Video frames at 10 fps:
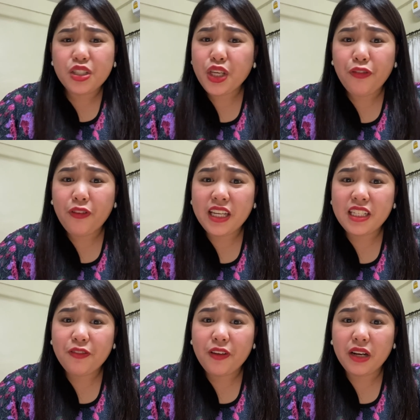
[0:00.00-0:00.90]
Do you find
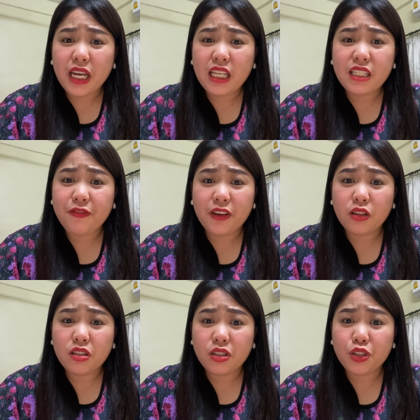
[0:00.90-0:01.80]
it very
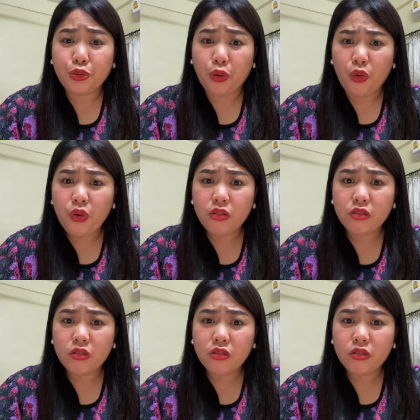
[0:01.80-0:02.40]
difficult to control?